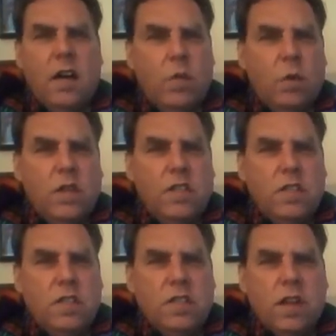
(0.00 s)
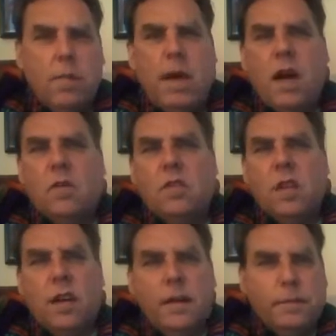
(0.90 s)
which is about
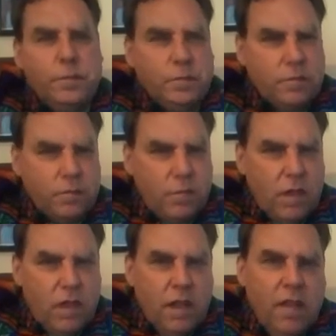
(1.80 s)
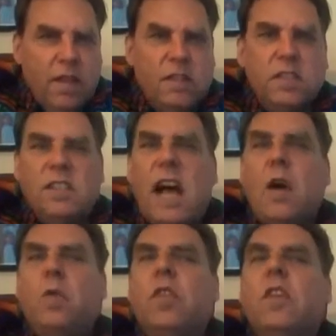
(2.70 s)
the
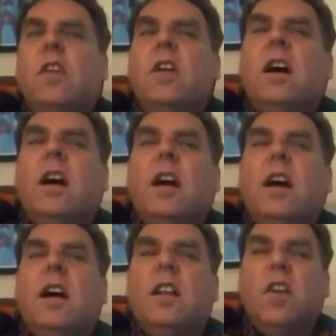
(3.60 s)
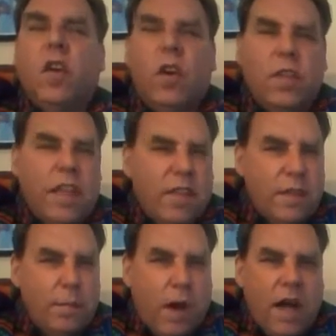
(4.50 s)
south, earth, and
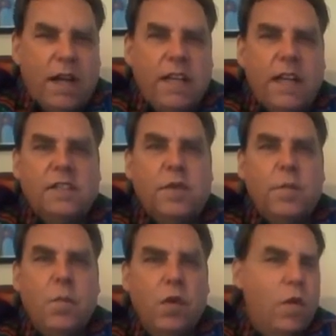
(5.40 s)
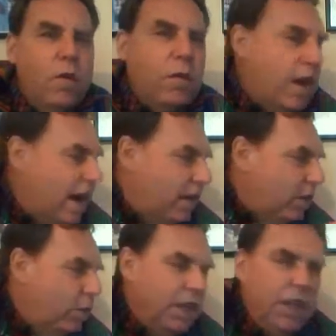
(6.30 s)
the body. And as we move around
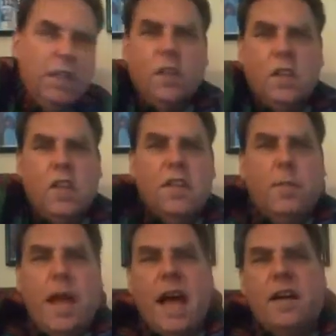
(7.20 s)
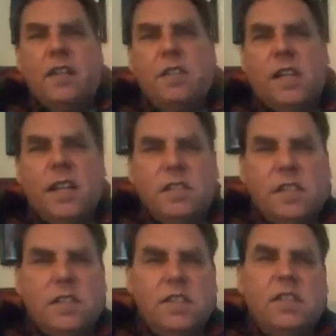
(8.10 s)
the wheel, the pattern stays
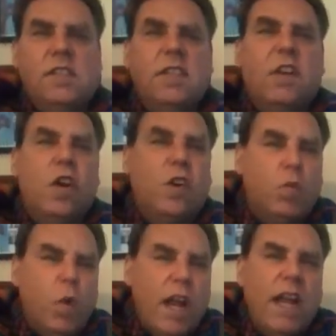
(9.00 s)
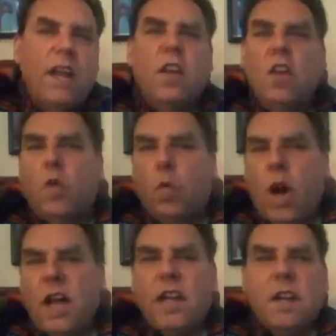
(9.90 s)
consistent, going red,
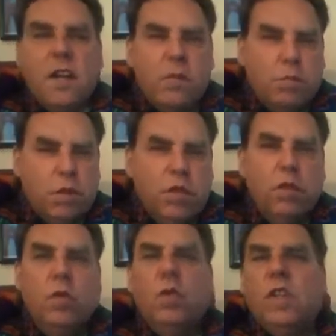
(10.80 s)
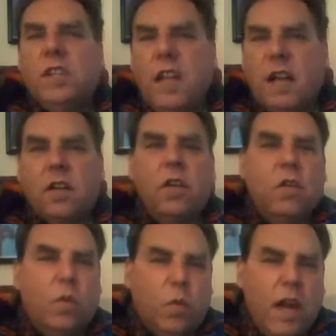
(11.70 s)
white, blue,
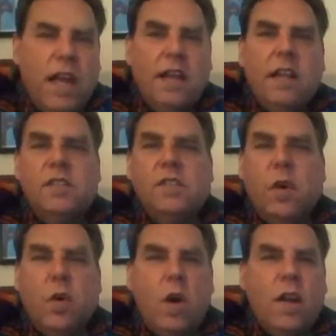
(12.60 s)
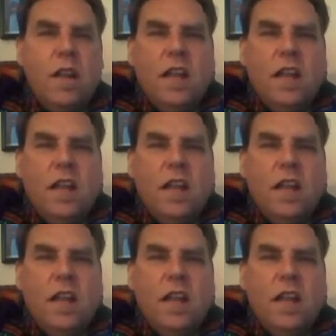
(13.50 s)
yellow, red, and so on.